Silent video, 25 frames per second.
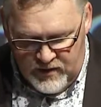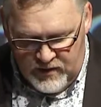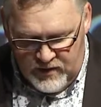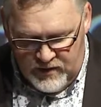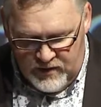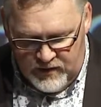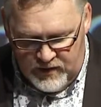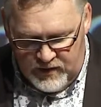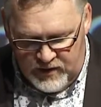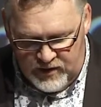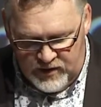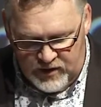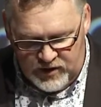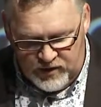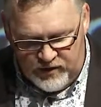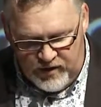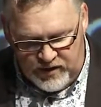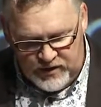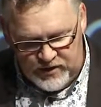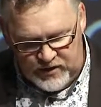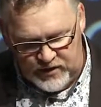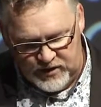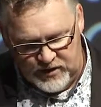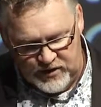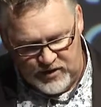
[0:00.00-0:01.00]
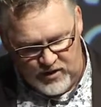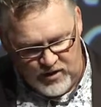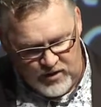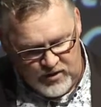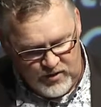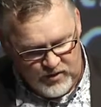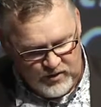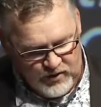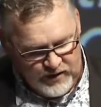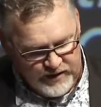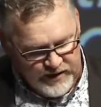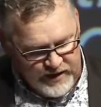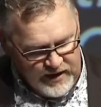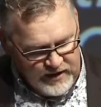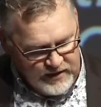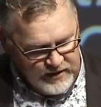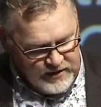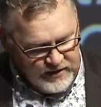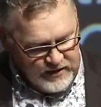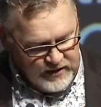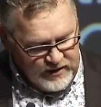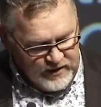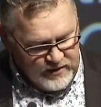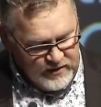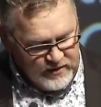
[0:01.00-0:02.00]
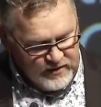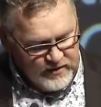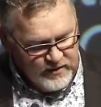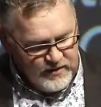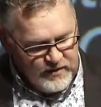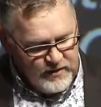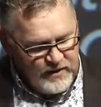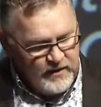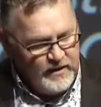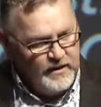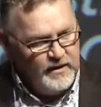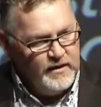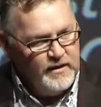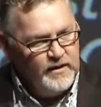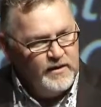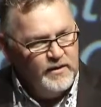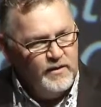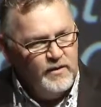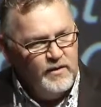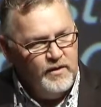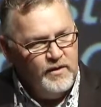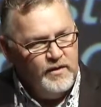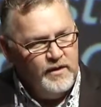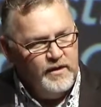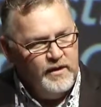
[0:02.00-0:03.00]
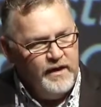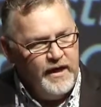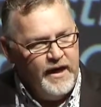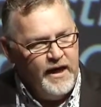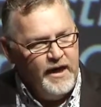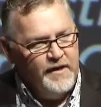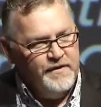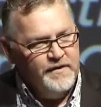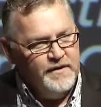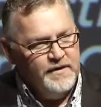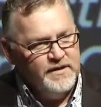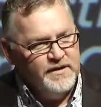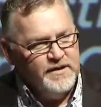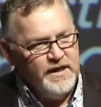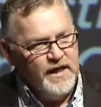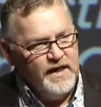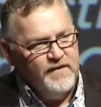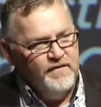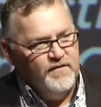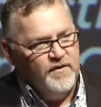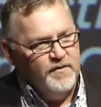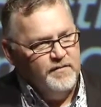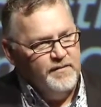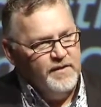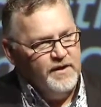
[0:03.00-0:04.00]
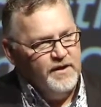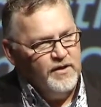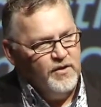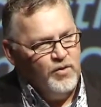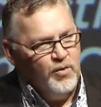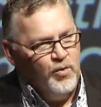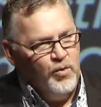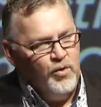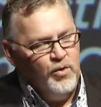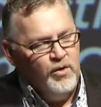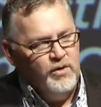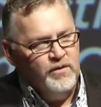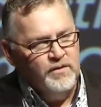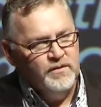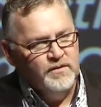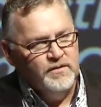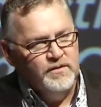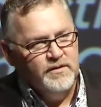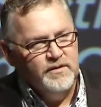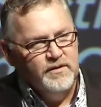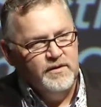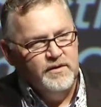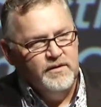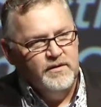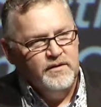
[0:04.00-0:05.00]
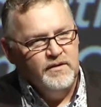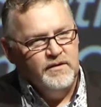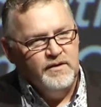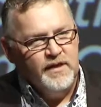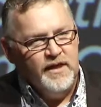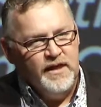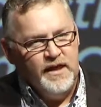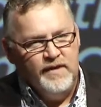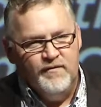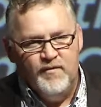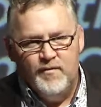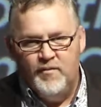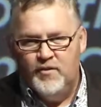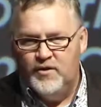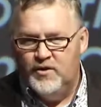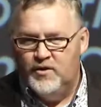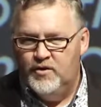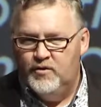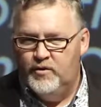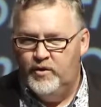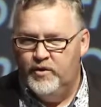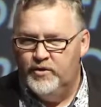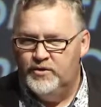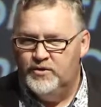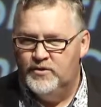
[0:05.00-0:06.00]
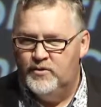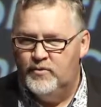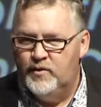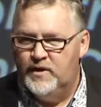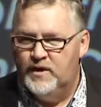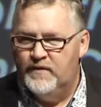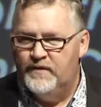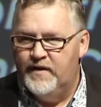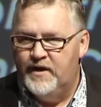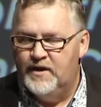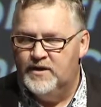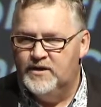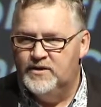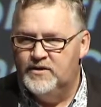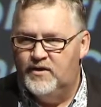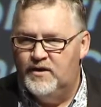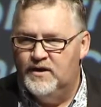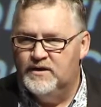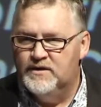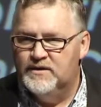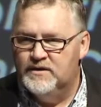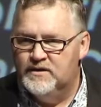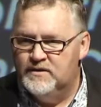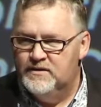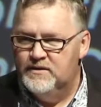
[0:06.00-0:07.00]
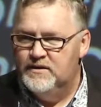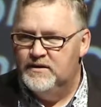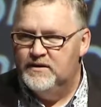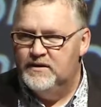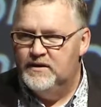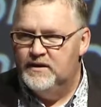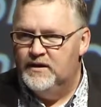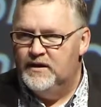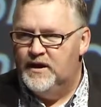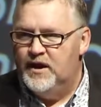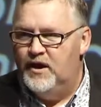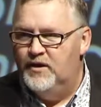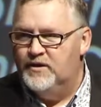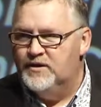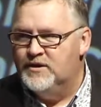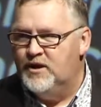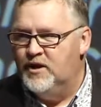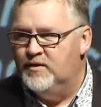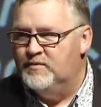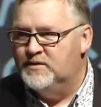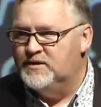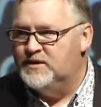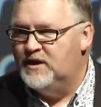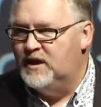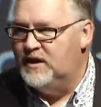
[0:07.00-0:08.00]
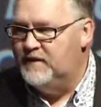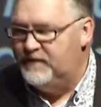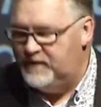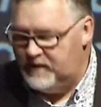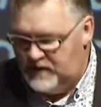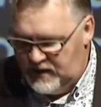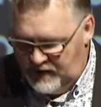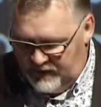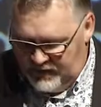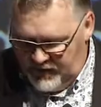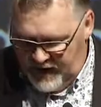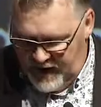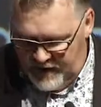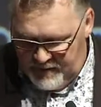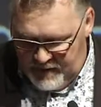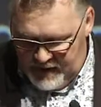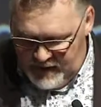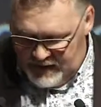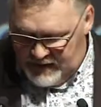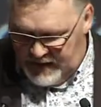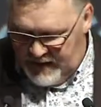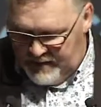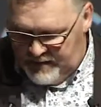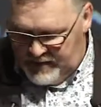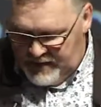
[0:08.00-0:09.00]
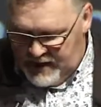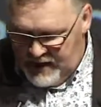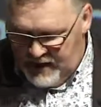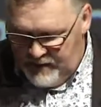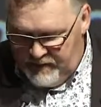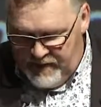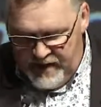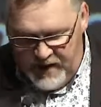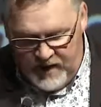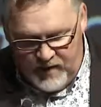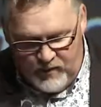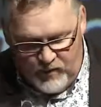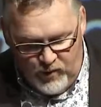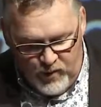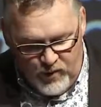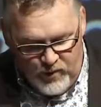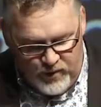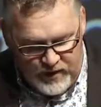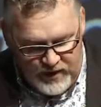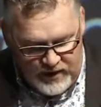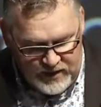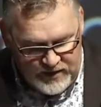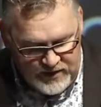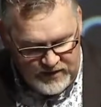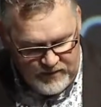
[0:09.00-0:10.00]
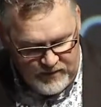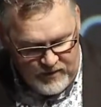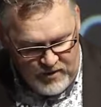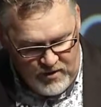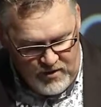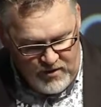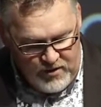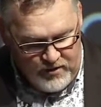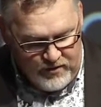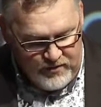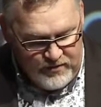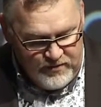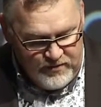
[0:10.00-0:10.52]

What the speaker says: the construction cycle, and that's the health and safety being core, that everybody who works on one of our sites goes home safe to their family and is able to come back and work with us tomorrow.